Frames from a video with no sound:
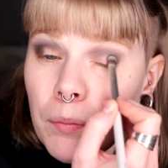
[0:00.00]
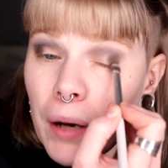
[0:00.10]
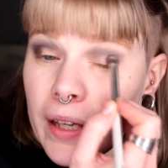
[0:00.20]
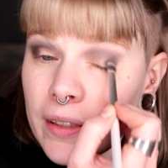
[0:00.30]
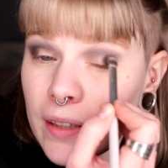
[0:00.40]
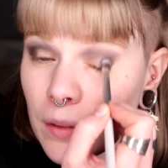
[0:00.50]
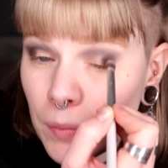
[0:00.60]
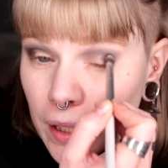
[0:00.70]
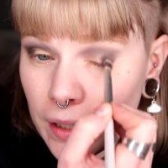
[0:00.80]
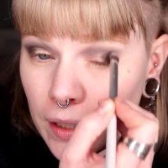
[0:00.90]
buying that
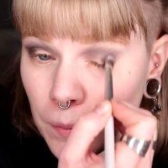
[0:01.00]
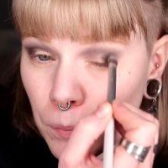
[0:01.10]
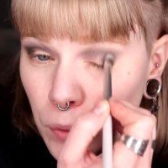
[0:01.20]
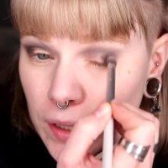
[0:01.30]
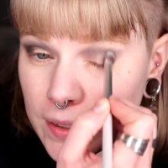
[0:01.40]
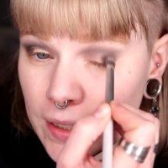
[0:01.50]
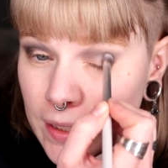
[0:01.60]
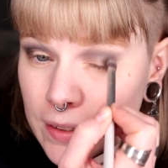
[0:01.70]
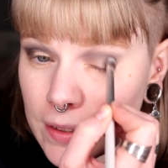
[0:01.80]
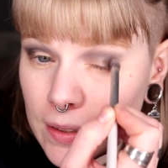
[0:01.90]
many
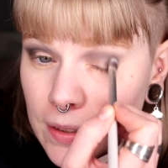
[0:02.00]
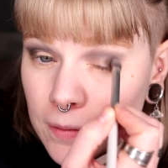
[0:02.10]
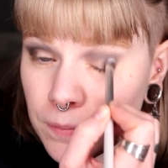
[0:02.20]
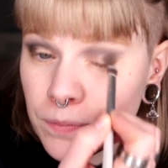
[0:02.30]
presents.